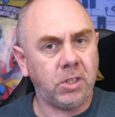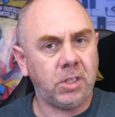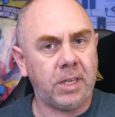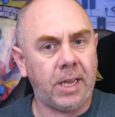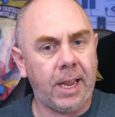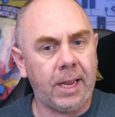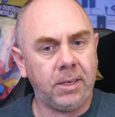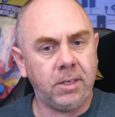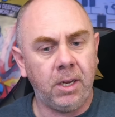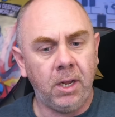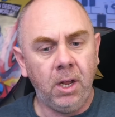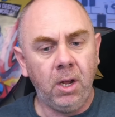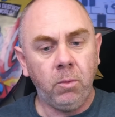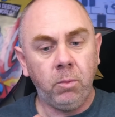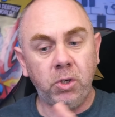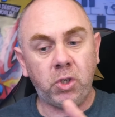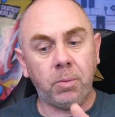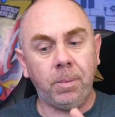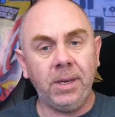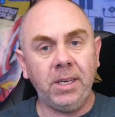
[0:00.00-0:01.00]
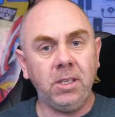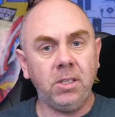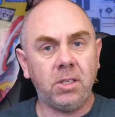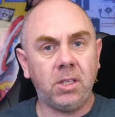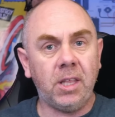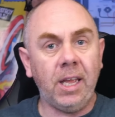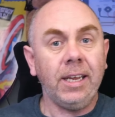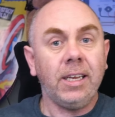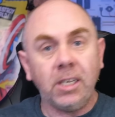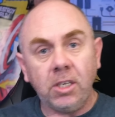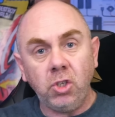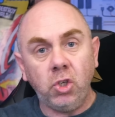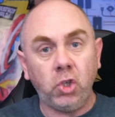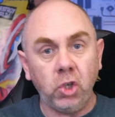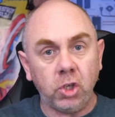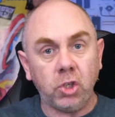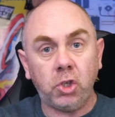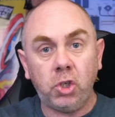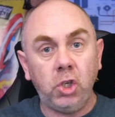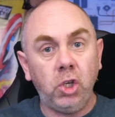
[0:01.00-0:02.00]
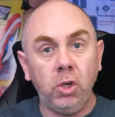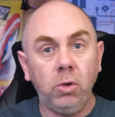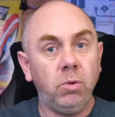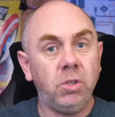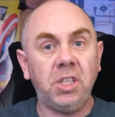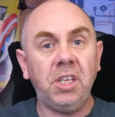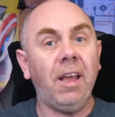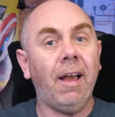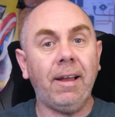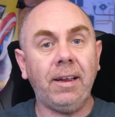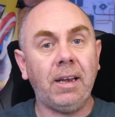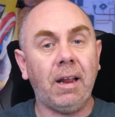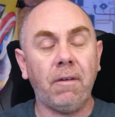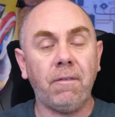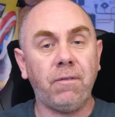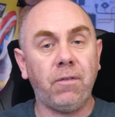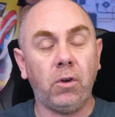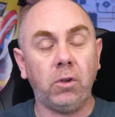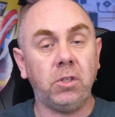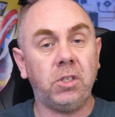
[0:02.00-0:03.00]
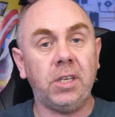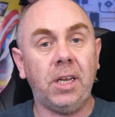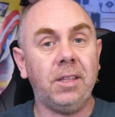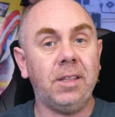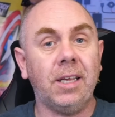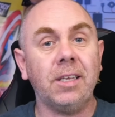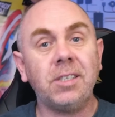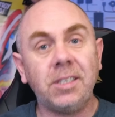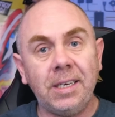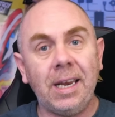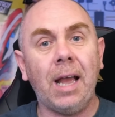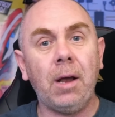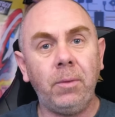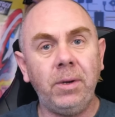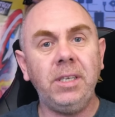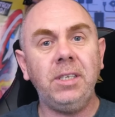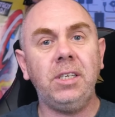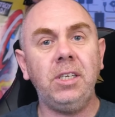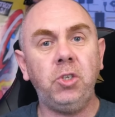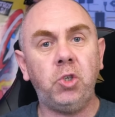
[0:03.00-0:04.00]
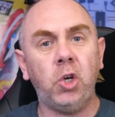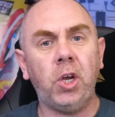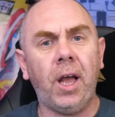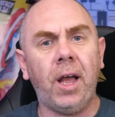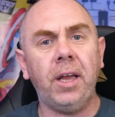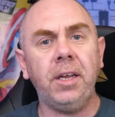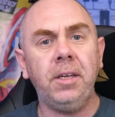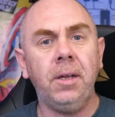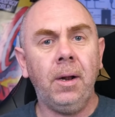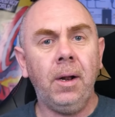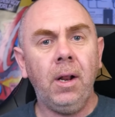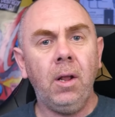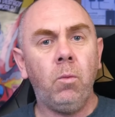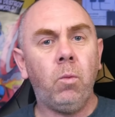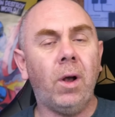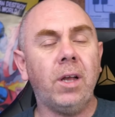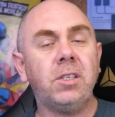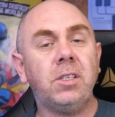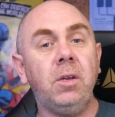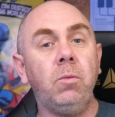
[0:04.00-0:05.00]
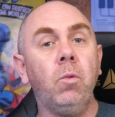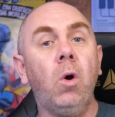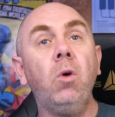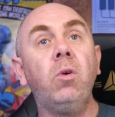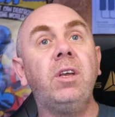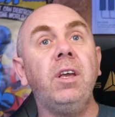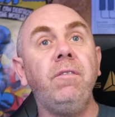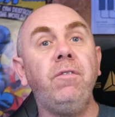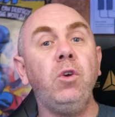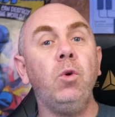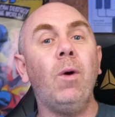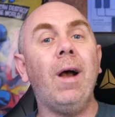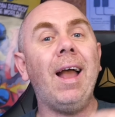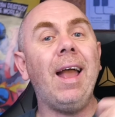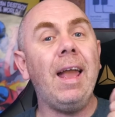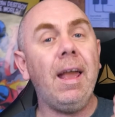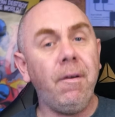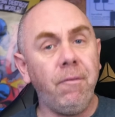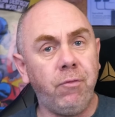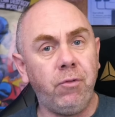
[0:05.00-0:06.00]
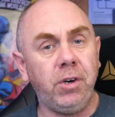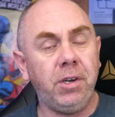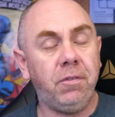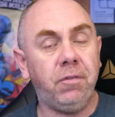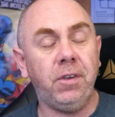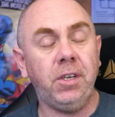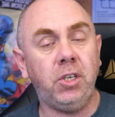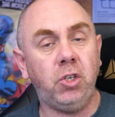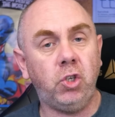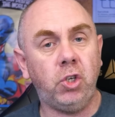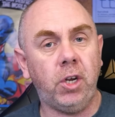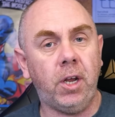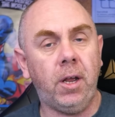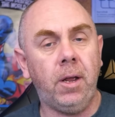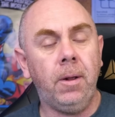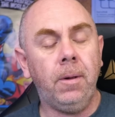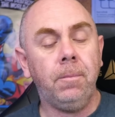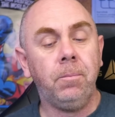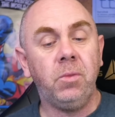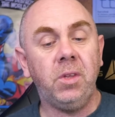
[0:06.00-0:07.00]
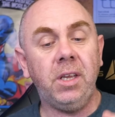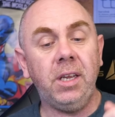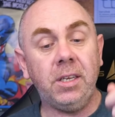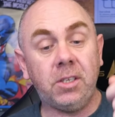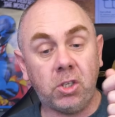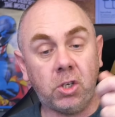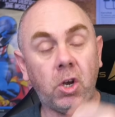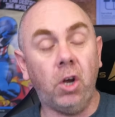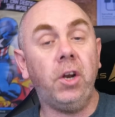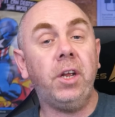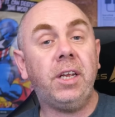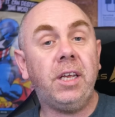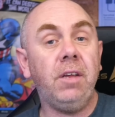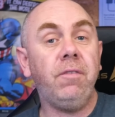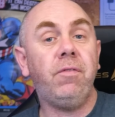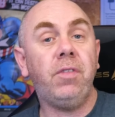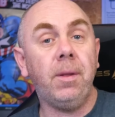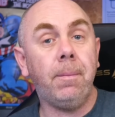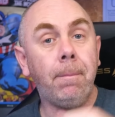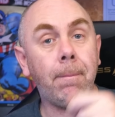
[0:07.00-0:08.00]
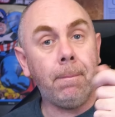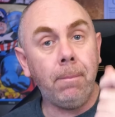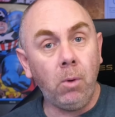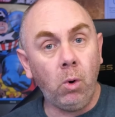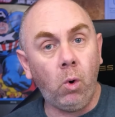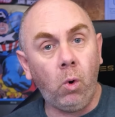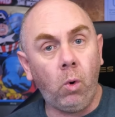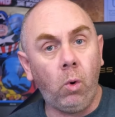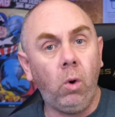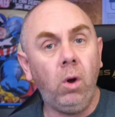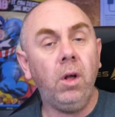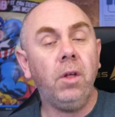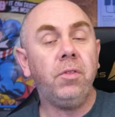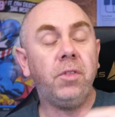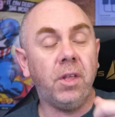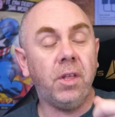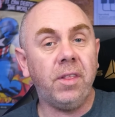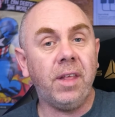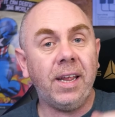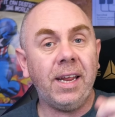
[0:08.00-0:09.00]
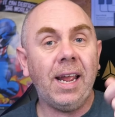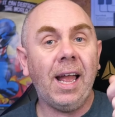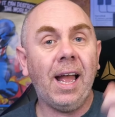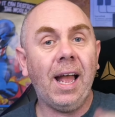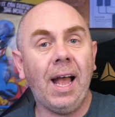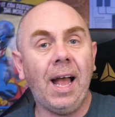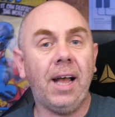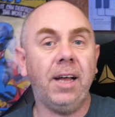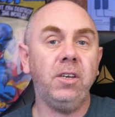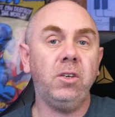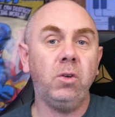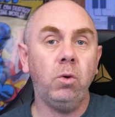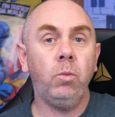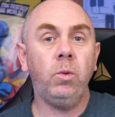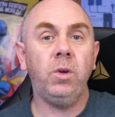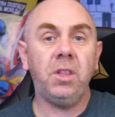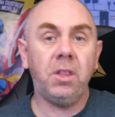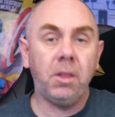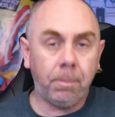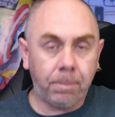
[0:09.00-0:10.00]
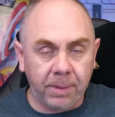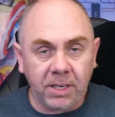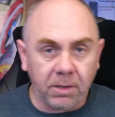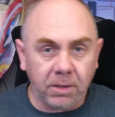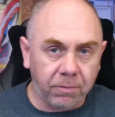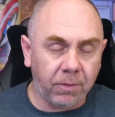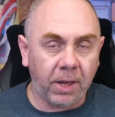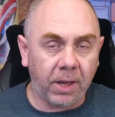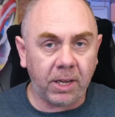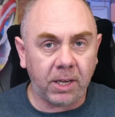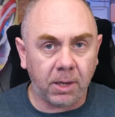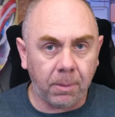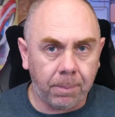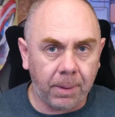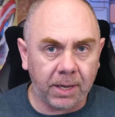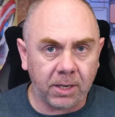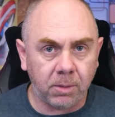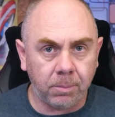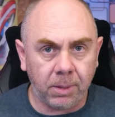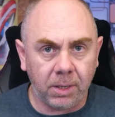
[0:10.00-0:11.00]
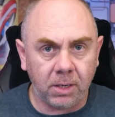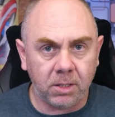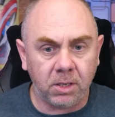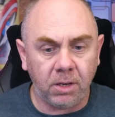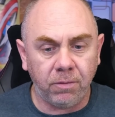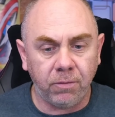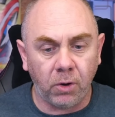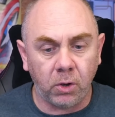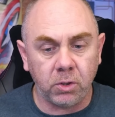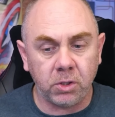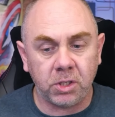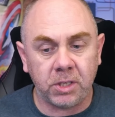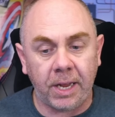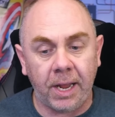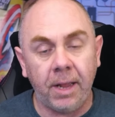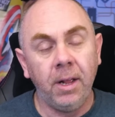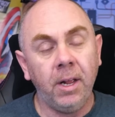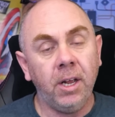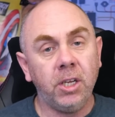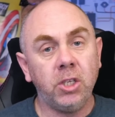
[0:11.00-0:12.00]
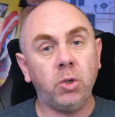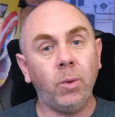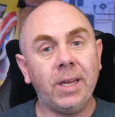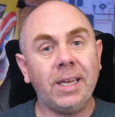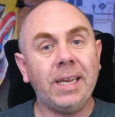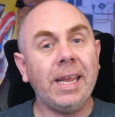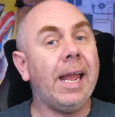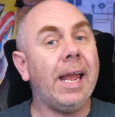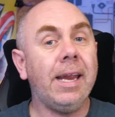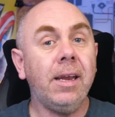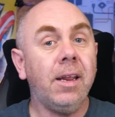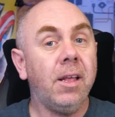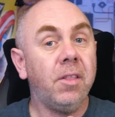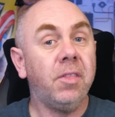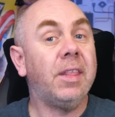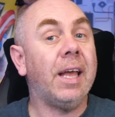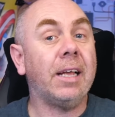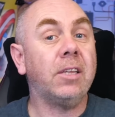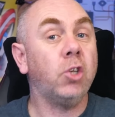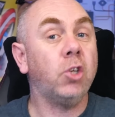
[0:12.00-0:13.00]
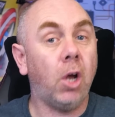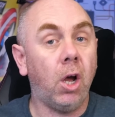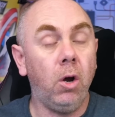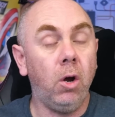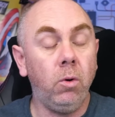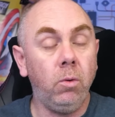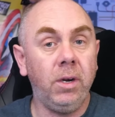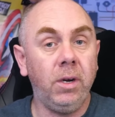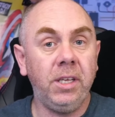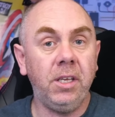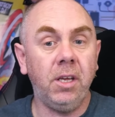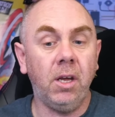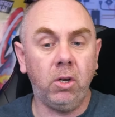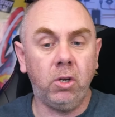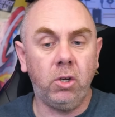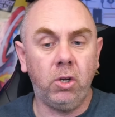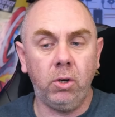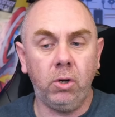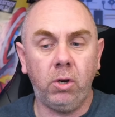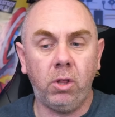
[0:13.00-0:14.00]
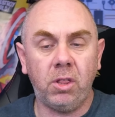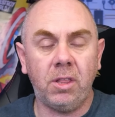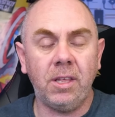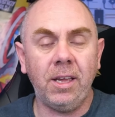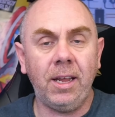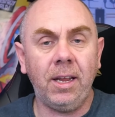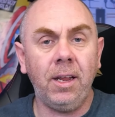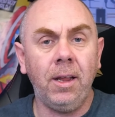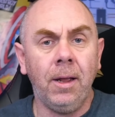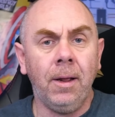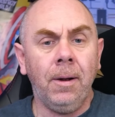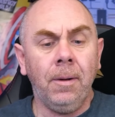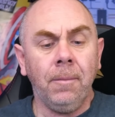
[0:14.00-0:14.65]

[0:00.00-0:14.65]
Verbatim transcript: set, which means they can just use the iNav font set that's now in DJI. Whilst it won't give you every feature, it's going to give them more than they had with the Betaflight compatibility font set. So again, that's only a good thing.